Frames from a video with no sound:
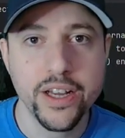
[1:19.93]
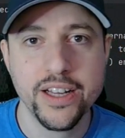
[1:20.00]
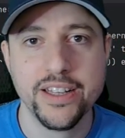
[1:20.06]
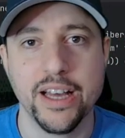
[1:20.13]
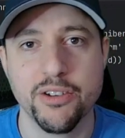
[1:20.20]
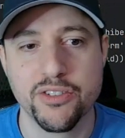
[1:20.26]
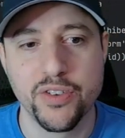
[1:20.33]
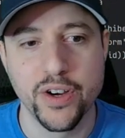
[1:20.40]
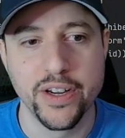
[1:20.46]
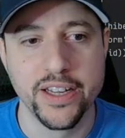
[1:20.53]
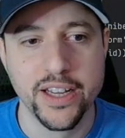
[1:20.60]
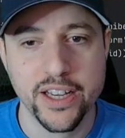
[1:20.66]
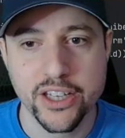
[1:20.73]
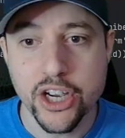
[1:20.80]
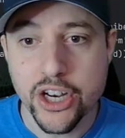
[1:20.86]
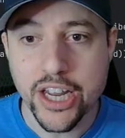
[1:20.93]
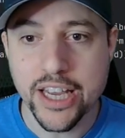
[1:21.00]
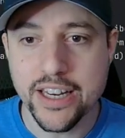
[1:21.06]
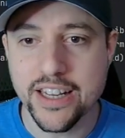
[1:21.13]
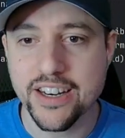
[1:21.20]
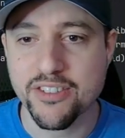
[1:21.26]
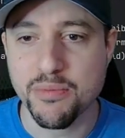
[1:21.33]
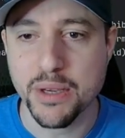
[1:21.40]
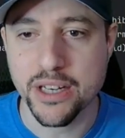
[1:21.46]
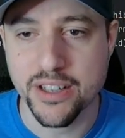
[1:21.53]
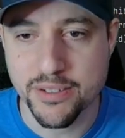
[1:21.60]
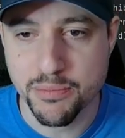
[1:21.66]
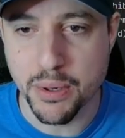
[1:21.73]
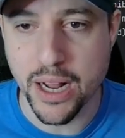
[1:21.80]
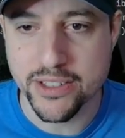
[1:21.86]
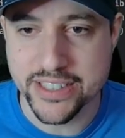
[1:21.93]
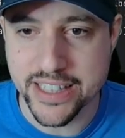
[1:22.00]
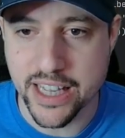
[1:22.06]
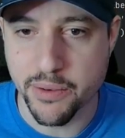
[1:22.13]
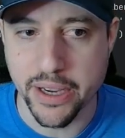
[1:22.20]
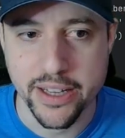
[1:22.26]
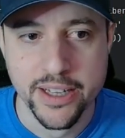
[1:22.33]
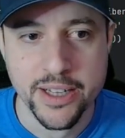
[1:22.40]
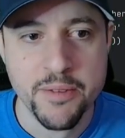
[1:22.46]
That was very Canadian of me to pronounce it that way.